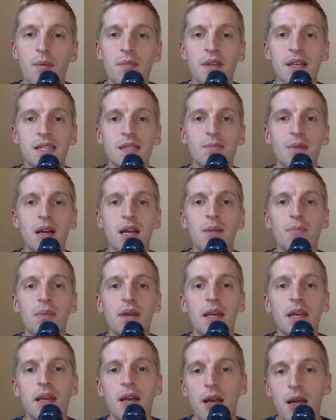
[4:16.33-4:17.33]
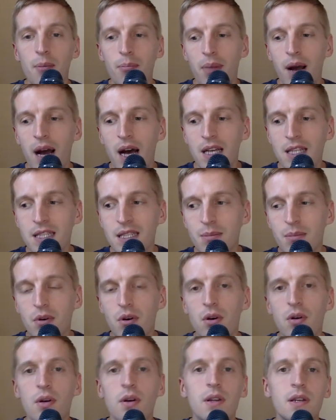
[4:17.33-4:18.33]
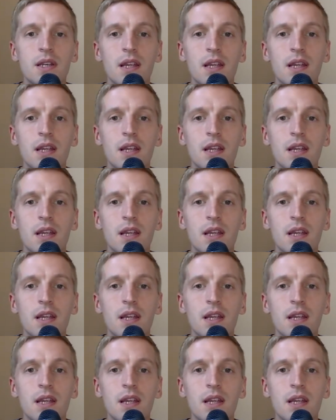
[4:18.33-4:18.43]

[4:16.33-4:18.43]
This might be a possible